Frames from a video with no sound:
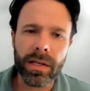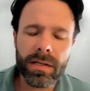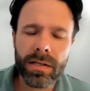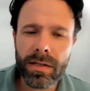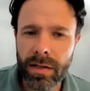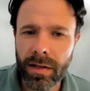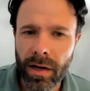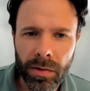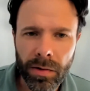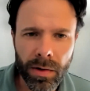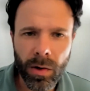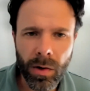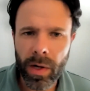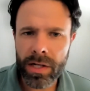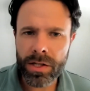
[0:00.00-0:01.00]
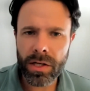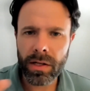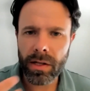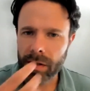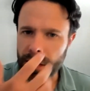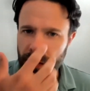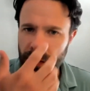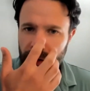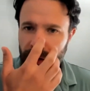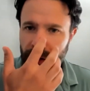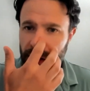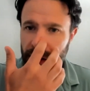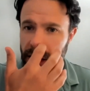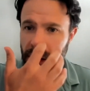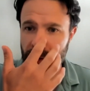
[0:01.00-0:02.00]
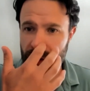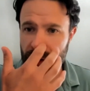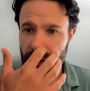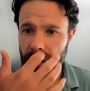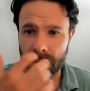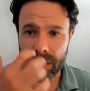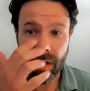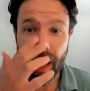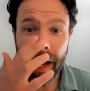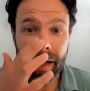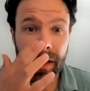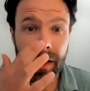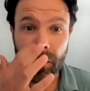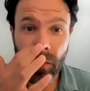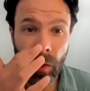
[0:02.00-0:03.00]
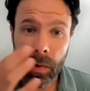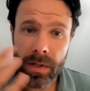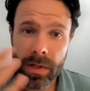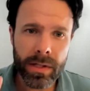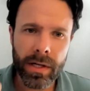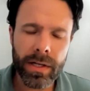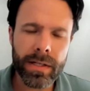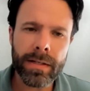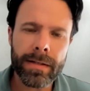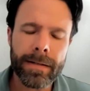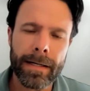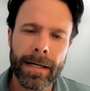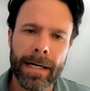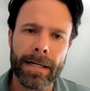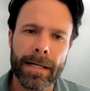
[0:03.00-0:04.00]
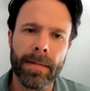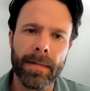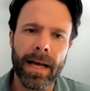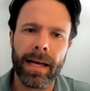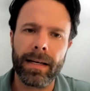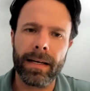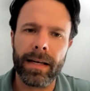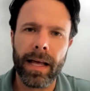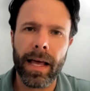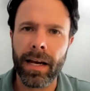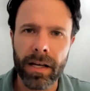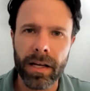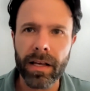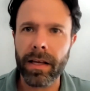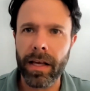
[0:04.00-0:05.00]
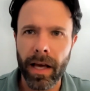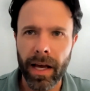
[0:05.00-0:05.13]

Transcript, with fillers: this is another question that the ecosystem is highly focused on. And